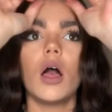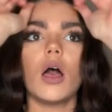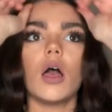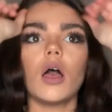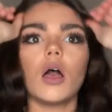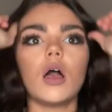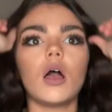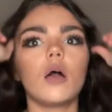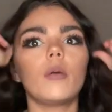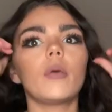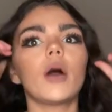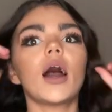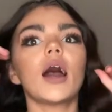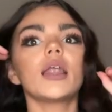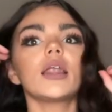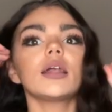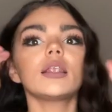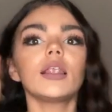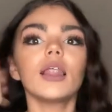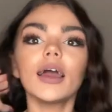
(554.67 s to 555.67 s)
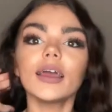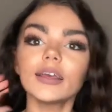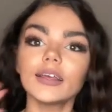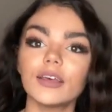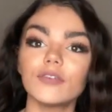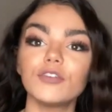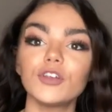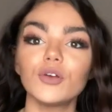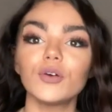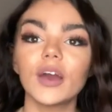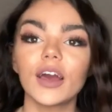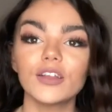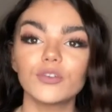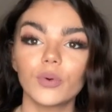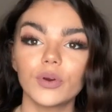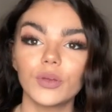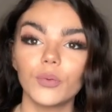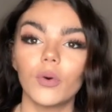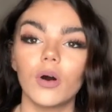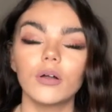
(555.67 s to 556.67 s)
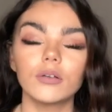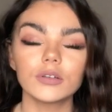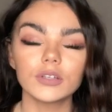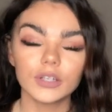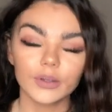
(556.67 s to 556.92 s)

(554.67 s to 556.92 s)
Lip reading: And I like giving you guys what you want,